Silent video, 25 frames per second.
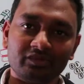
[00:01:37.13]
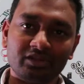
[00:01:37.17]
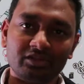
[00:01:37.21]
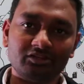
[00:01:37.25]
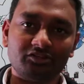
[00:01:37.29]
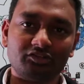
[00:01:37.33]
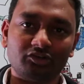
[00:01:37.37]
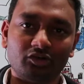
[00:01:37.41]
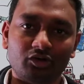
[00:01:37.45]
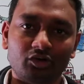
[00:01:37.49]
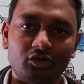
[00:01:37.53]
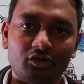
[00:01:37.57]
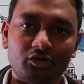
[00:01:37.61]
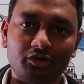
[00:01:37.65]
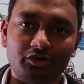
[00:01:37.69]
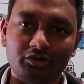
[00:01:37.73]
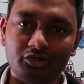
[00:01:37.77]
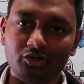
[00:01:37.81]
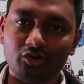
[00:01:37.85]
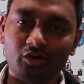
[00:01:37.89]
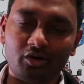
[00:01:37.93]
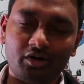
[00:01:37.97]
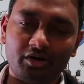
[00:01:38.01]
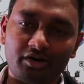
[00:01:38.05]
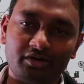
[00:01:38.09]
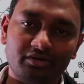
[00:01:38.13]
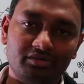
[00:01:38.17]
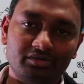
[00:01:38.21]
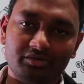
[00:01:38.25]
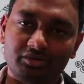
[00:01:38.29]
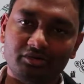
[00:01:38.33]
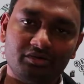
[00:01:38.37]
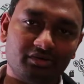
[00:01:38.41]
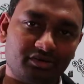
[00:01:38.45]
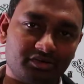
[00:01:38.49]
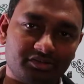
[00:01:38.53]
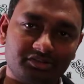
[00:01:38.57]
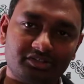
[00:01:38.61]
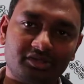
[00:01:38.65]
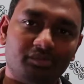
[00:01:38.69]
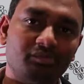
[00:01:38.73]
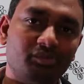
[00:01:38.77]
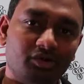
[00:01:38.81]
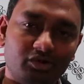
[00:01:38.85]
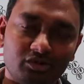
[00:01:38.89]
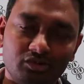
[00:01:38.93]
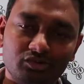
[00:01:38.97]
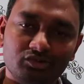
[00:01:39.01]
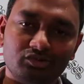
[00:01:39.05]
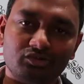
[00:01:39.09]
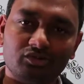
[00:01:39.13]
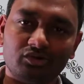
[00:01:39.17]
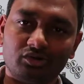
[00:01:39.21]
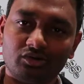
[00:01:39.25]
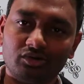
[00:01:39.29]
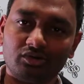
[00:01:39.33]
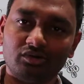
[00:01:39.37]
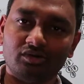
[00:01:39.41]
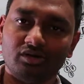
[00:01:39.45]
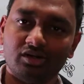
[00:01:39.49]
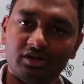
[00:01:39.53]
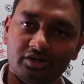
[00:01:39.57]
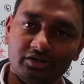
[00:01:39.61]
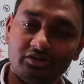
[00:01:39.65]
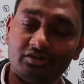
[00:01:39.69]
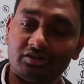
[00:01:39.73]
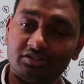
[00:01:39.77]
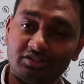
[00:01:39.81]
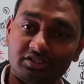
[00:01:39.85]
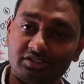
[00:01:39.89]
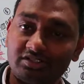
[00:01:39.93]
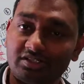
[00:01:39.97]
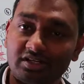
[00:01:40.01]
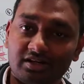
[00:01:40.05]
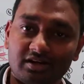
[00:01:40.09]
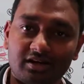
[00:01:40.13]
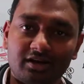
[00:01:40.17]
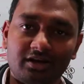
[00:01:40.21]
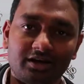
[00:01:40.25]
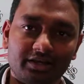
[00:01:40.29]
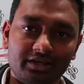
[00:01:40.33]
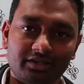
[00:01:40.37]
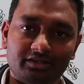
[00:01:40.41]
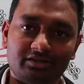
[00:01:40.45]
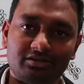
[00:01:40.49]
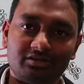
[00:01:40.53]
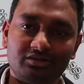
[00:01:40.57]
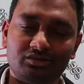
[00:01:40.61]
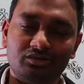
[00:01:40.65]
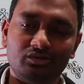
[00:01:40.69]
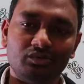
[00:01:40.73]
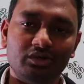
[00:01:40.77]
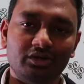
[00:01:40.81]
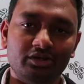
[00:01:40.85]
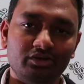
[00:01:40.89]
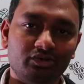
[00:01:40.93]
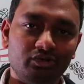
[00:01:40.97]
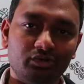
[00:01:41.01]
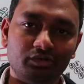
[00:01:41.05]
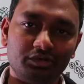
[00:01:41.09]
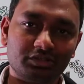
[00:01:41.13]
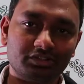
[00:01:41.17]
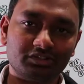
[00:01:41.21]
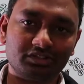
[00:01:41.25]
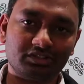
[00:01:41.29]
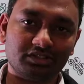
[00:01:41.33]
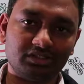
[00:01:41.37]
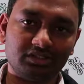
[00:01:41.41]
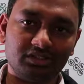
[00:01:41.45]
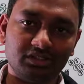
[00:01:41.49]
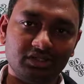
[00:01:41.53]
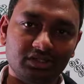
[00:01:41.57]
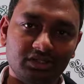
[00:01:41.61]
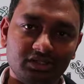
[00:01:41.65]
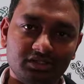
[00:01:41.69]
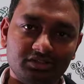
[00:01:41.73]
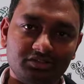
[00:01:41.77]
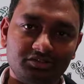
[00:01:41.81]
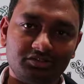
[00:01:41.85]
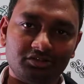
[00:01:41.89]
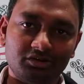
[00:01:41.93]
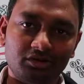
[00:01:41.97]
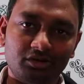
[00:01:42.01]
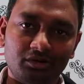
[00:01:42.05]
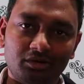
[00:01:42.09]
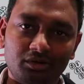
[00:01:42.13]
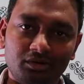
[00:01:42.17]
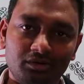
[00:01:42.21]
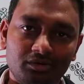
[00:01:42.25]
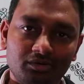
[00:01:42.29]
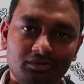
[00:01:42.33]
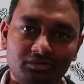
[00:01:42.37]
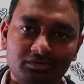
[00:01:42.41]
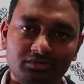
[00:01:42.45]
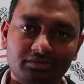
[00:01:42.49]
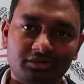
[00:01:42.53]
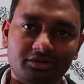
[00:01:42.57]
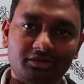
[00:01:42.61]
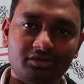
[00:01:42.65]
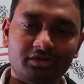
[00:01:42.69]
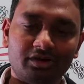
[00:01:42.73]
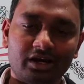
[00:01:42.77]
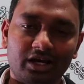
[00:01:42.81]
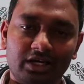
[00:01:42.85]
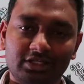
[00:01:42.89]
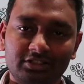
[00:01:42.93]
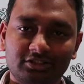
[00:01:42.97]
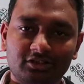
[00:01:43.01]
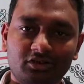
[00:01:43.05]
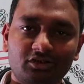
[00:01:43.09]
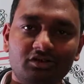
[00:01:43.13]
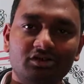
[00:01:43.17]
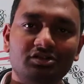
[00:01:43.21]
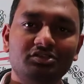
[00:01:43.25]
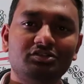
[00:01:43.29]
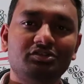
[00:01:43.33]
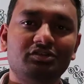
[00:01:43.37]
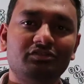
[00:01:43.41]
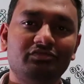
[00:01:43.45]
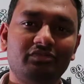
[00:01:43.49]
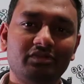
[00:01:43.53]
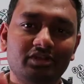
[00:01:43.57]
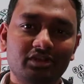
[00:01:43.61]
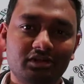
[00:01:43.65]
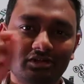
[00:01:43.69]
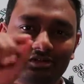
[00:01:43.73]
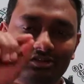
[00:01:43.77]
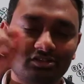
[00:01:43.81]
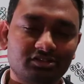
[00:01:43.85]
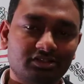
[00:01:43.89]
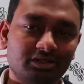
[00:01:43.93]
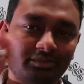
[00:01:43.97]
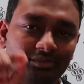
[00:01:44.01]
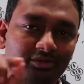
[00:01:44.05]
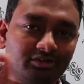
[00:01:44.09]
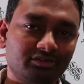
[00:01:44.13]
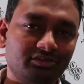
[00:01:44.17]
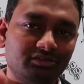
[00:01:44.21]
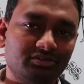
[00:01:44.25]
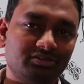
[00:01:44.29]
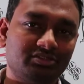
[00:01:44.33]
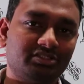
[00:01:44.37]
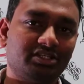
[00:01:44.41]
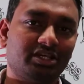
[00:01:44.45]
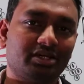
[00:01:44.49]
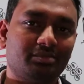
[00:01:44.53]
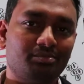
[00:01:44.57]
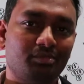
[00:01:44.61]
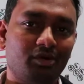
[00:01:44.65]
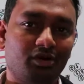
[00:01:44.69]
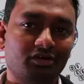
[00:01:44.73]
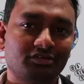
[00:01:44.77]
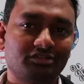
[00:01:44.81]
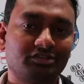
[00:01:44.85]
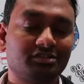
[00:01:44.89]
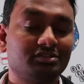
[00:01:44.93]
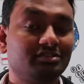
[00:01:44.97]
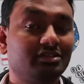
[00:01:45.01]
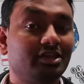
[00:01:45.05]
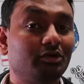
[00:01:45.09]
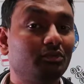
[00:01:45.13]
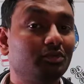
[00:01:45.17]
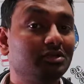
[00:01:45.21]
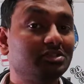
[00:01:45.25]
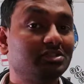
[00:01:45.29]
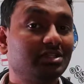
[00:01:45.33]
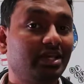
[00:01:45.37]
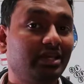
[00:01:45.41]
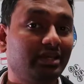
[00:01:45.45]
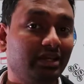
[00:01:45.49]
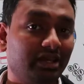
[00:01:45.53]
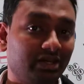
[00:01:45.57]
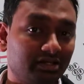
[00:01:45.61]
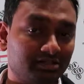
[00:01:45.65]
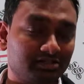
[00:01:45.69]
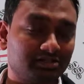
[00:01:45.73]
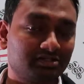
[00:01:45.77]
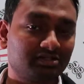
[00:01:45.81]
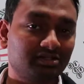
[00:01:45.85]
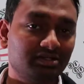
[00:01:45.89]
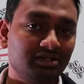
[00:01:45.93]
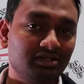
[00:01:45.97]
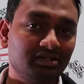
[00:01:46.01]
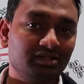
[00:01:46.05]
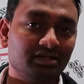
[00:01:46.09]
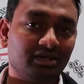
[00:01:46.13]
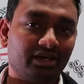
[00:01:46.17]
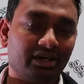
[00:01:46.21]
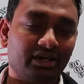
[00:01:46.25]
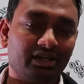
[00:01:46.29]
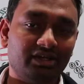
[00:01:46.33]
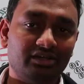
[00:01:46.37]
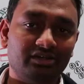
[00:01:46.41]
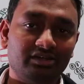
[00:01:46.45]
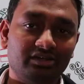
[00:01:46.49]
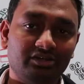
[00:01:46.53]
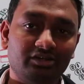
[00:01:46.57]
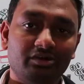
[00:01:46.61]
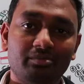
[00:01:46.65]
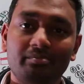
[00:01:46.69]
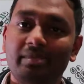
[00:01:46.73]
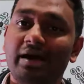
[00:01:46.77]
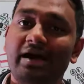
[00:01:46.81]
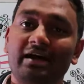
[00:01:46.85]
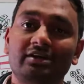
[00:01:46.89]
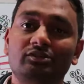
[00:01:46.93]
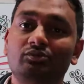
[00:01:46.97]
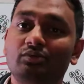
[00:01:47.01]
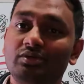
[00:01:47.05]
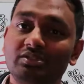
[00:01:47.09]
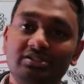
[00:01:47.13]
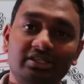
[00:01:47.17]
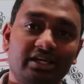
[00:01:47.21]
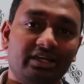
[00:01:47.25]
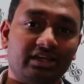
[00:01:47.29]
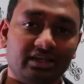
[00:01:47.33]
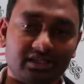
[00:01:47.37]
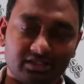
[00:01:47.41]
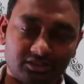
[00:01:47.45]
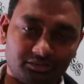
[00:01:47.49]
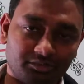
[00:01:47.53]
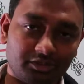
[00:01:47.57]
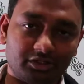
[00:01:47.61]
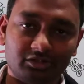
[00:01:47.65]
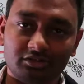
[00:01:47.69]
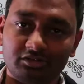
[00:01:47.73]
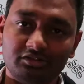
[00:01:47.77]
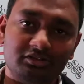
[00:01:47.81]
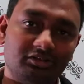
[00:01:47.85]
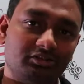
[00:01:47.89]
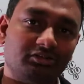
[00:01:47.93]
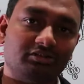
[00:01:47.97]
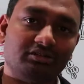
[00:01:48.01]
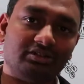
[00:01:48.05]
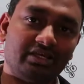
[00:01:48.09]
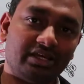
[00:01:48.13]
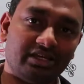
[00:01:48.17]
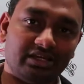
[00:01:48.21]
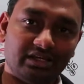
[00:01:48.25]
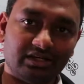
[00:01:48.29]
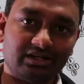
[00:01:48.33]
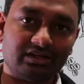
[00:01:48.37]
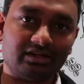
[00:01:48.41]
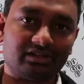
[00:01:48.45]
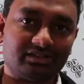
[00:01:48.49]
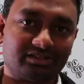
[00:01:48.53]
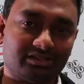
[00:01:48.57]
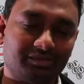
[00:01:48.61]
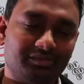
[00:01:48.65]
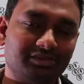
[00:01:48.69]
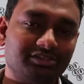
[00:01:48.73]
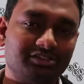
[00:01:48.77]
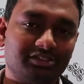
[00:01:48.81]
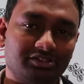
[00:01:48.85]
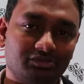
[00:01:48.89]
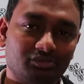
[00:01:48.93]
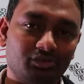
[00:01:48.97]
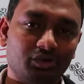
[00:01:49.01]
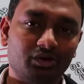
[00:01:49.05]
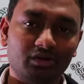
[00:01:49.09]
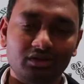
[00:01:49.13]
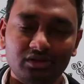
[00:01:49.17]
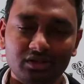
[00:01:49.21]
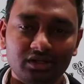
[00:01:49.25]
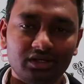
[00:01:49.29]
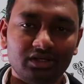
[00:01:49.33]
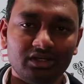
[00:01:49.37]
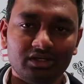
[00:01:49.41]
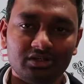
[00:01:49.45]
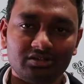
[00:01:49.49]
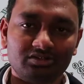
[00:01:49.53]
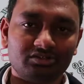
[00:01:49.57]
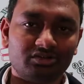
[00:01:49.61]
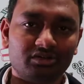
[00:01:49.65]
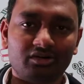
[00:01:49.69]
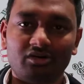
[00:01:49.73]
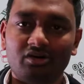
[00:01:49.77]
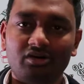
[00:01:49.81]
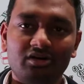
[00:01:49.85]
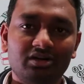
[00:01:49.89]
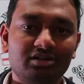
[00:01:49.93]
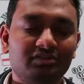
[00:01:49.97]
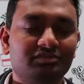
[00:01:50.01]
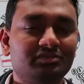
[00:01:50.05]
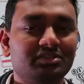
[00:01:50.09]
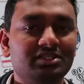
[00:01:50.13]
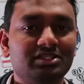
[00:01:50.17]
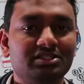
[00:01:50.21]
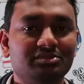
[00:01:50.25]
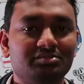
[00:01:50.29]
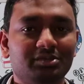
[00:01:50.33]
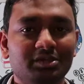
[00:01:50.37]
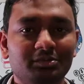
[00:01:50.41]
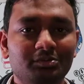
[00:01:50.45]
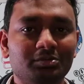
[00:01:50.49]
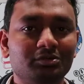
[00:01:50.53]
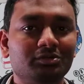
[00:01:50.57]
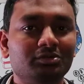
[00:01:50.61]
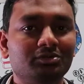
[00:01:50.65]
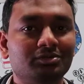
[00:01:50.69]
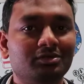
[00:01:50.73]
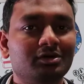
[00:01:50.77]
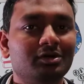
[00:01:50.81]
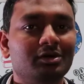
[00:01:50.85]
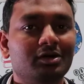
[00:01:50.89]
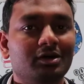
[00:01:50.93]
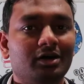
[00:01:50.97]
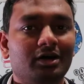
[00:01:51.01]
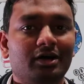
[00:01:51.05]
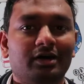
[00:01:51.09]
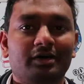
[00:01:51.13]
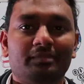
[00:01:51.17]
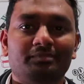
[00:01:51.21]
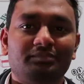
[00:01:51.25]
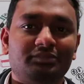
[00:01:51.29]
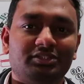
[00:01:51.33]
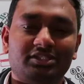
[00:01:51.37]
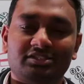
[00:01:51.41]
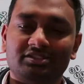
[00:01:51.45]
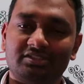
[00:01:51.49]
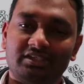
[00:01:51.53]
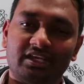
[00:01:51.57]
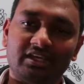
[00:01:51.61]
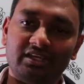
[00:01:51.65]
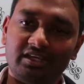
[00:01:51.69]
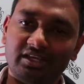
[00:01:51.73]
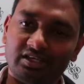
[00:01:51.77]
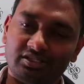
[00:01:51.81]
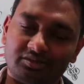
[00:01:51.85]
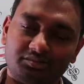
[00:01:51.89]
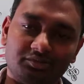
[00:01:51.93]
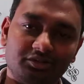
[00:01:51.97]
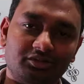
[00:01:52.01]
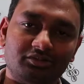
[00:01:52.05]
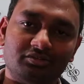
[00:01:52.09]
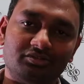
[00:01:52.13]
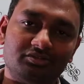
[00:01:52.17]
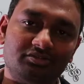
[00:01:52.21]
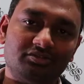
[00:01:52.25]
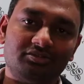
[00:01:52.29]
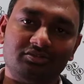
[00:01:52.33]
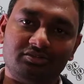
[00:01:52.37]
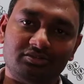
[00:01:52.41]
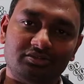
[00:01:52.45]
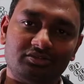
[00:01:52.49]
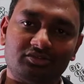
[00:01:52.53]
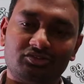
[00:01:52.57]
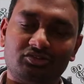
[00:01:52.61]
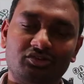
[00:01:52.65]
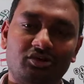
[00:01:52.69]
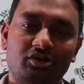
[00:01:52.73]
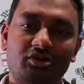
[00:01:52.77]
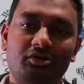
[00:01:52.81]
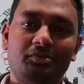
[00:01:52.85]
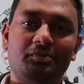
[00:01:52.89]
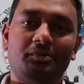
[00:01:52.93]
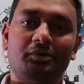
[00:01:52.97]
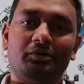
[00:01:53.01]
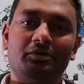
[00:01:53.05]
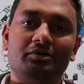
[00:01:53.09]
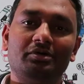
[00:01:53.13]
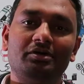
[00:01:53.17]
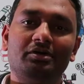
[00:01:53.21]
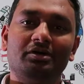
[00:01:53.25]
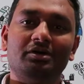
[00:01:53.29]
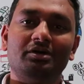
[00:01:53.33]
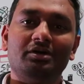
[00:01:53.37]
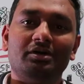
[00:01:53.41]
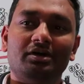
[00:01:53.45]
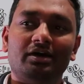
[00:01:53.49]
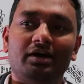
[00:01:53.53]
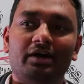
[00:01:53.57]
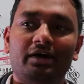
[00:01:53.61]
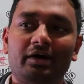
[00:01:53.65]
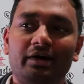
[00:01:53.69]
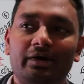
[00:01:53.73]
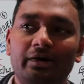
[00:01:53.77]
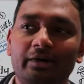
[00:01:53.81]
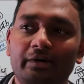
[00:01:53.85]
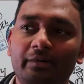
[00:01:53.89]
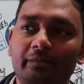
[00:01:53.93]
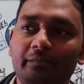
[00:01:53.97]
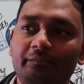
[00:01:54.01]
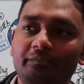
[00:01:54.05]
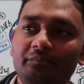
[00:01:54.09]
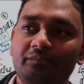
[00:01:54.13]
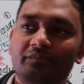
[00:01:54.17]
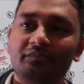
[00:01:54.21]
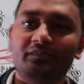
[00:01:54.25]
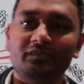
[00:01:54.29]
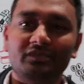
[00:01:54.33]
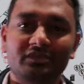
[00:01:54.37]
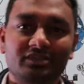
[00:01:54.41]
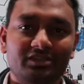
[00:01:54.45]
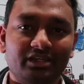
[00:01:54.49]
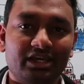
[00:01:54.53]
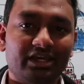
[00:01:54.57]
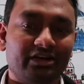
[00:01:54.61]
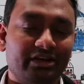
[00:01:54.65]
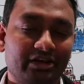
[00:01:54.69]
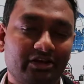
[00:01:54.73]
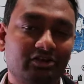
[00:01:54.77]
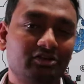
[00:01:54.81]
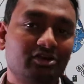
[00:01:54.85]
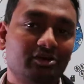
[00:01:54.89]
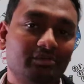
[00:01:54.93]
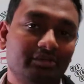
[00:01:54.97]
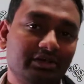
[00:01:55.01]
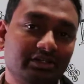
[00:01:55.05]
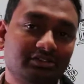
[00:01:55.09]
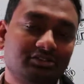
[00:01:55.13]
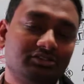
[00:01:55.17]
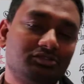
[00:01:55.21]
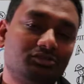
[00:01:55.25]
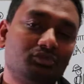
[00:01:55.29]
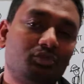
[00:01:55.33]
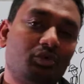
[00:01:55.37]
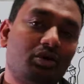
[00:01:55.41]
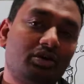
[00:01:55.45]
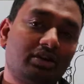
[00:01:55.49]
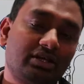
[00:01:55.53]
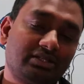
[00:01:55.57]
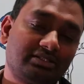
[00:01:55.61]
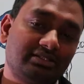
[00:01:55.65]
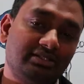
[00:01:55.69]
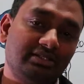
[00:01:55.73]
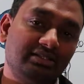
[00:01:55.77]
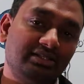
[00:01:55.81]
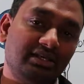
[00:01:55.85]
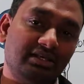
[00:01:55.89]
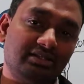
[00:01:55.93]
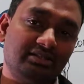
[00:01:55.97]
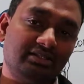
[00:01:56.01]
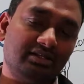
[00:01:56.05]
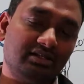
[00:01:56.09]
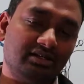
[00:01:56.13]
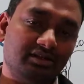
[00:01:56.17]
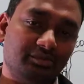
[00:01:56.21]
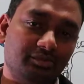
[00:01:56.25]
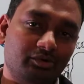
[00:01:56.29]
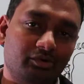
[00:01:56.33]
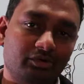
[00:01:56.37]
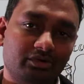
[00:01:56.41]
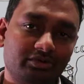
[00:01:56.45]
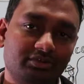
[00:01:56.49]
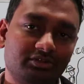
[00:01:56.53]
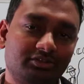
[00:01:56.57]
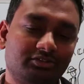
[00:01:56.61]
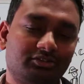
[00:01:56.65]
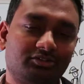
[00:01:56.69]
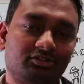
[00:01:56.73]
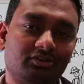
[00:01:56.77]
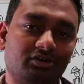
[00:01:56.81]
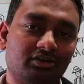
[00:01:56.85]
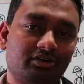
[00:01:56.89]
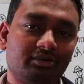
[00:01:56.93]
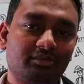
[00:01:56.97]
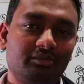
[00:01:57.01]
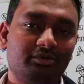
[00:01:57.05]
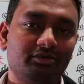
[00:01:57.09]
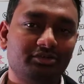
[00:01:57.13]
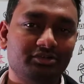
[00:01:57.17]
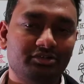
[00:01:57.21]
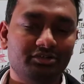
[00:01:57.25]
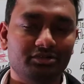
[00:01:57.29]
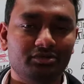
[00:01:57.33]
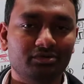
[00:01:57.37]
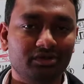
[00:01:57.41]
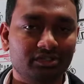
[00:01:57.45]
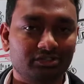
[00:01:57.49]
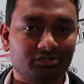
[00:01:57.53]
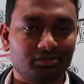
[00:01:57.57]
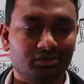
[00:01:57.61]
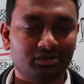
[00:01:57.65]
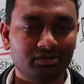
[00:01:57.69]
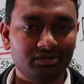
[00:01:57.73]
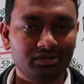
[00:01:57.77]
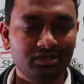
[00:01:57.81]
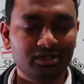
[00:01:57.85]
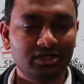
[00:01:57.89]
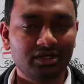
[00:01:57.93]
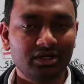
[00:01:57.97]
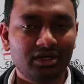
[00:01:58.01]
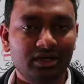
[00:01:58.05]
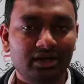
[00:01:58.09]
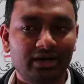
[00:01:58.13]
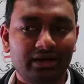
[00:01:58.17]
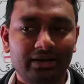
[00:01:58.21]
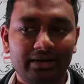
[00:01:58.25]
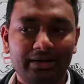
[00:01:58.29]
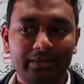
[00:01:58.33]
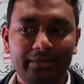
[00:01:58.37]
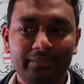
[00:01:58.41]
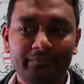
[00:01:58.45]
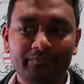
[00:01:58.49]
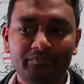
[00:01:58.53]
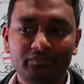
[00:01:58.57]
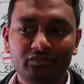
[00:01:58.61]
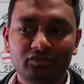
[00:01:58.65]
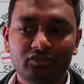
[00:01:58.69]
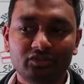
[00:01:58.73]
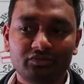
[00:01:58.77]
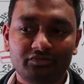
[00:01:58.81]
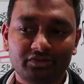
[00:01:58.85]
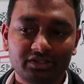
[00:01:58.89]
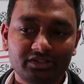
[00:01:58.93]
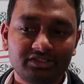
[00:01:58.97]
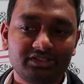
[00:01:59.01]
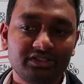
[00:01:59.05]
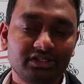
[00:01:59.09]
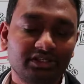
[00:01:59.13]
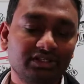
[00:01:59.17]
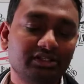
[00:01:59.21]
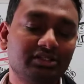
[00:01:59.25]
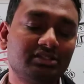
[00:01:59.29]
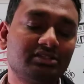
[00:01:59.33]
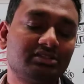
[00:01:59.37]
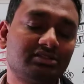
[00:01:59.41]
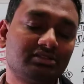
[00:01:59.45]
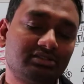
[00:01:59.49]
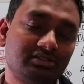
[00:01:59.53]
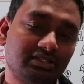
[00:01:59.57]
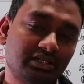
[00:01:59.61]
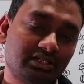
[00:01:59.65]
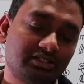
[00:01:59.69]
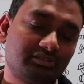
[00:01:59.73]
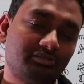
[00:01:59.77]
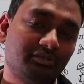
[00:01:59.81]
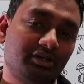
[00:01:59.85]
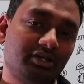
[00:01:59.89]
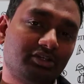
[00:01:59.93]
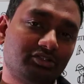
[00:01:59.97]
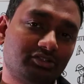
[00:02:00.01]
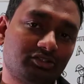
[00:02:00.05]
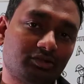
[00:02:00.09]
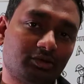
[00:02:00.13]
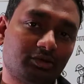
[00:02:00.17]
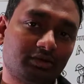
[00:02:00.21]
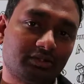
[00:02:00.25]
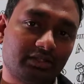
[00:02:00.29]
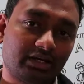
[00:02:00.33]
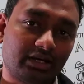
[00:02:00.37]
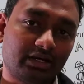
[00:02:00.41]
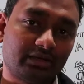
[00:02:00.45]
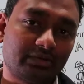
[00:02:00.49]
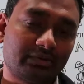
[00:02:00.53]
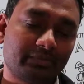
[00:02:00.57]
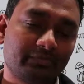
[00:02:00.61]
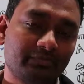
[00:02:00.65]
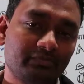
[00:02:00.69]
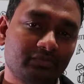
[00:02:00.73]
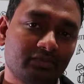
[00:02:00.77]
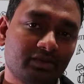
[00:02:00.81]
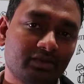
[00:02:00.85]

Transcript: So you're someone you're just a client to a university. So as long as you fill into some of those check boxes, they will say yes, and your banks will say yes, because they need customers as well. So all of these people just say yes, because it's not about their economics is what actually they think about. It's not about you as well. So first thing is just make sure that